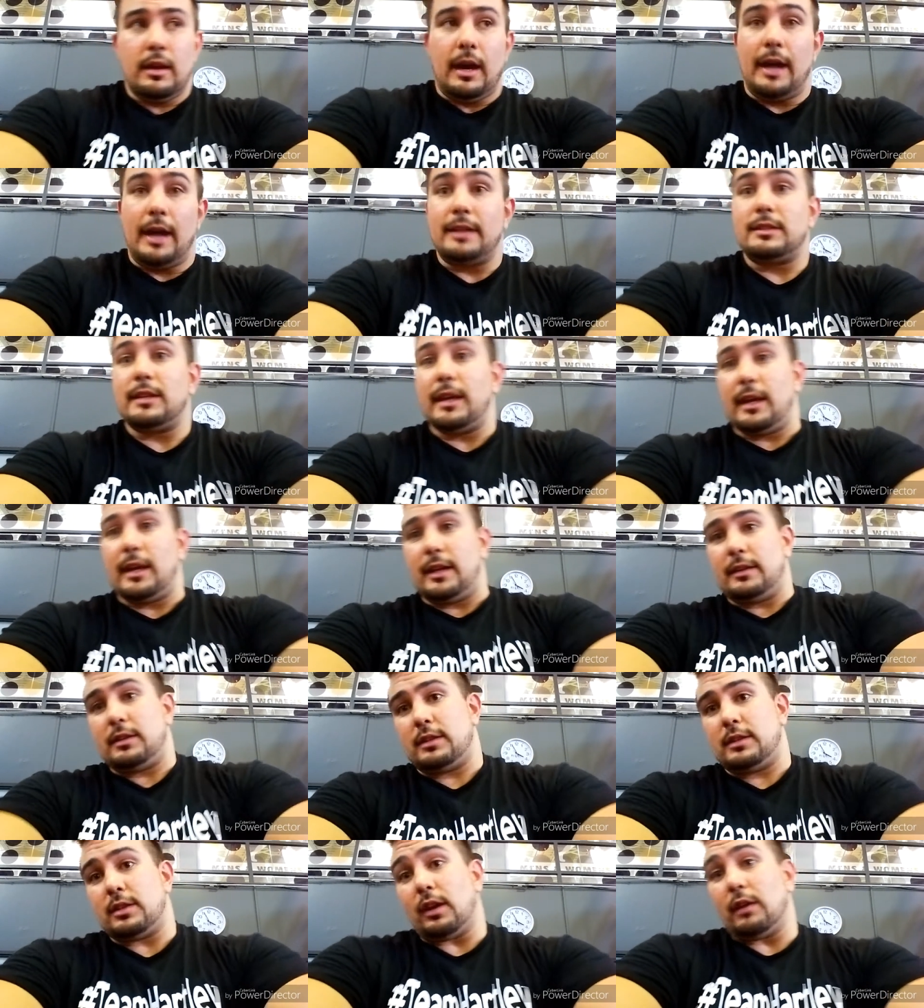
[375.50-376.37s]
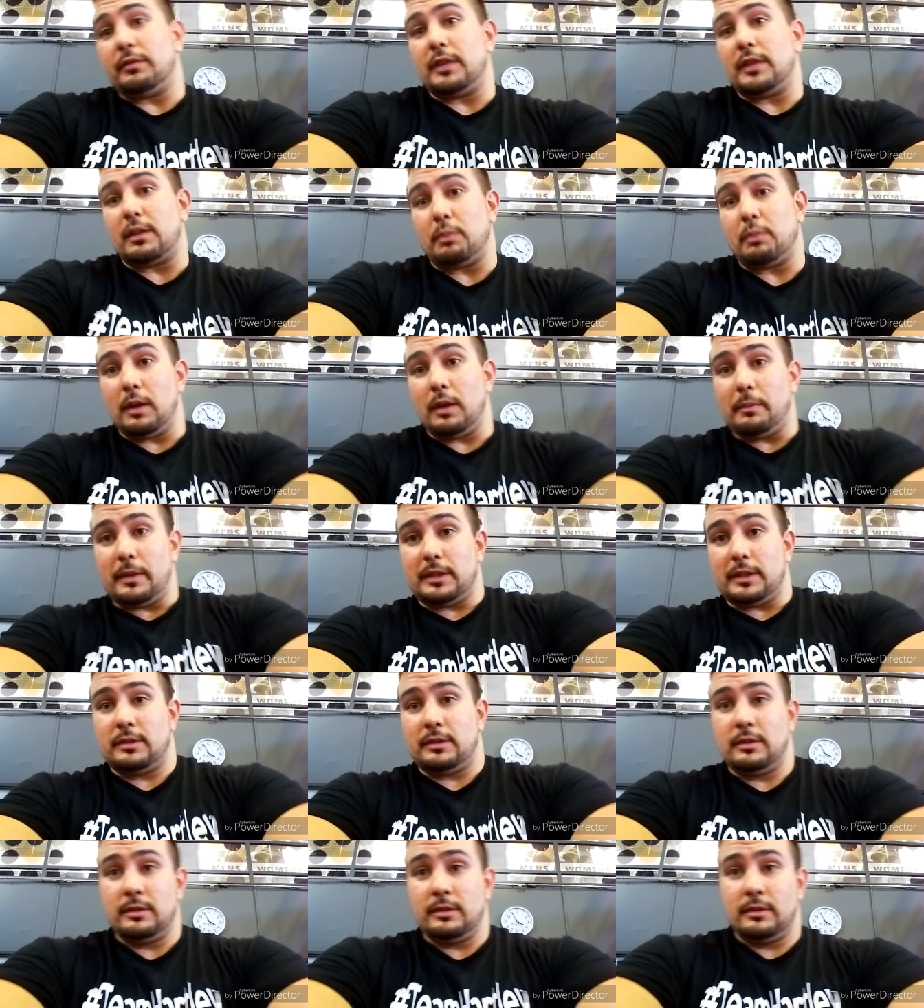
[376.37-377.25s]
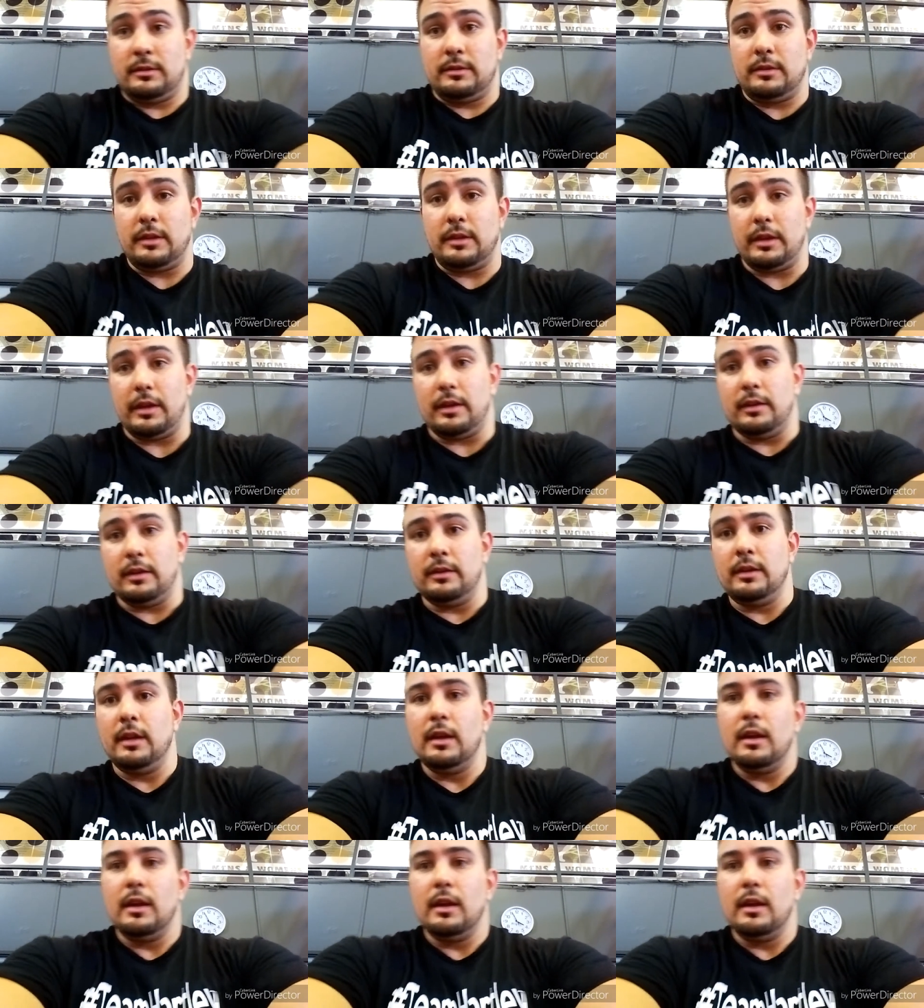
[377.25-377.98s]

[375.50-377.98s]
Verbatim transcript: I'd say it served its purpose, you know.